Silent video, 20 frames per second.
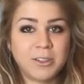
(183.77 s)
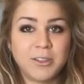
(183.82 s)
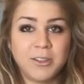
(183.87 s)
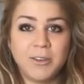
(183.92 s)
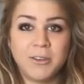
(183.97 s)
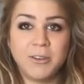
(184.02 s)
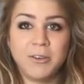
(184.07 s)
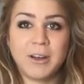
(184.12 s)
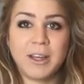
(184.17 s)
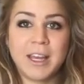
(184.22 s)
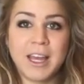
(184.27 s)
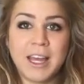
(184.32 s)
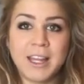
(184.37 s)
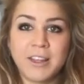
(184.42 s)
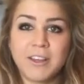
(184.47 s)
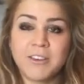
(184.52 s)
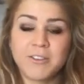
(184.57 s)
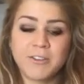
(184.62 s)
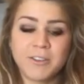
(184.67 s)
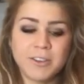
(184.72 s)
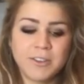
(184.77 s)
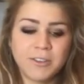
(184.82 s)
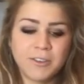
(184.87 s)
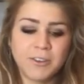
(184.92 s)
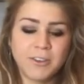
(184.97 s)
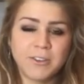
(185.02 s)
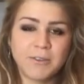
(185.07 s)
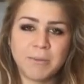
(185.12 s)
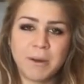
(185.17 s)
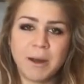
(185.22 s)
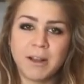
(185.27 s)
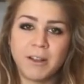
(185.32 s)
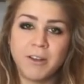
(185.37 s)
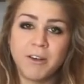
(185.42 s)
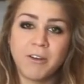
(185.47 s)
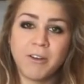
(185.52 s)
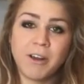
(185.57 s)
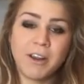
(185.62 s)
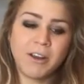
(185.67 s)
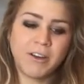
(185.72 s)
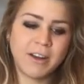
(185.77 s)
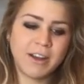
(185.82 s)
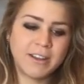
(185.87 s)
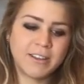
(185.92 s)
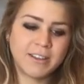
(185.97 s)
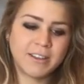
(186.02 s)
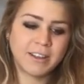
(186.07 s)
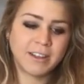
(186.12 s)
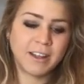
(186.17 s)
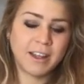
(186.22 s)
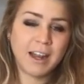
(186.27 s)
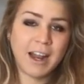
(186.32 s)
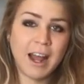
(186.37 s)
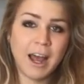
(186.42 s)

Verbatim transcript: to get those results by lowering your insulin,